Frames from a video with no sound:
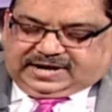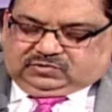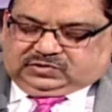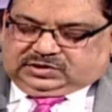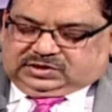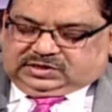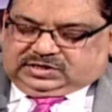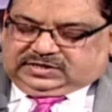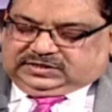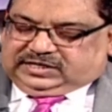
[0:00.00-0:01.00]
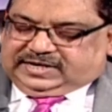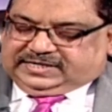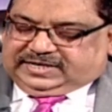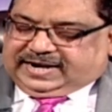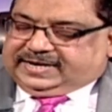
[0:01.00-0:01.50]
out
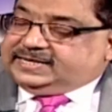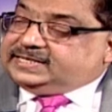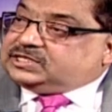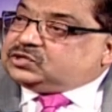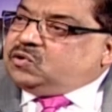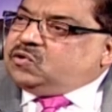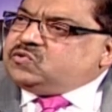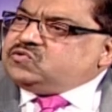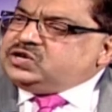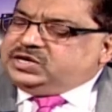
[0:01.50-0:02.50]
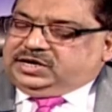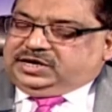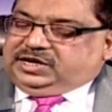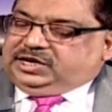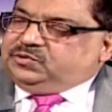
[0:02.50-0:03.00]
Silletti had its own
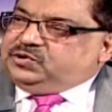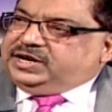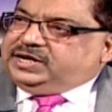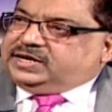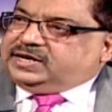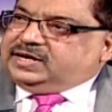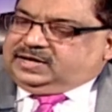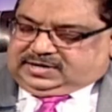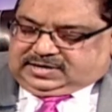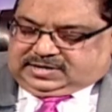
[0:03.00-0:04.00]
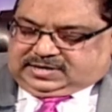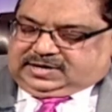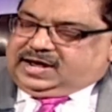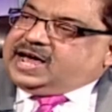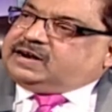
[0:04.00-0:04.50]
unique
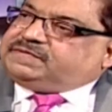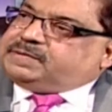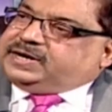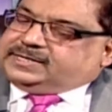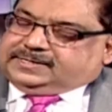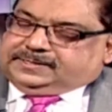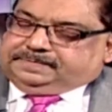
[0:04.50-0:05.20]
alphabet?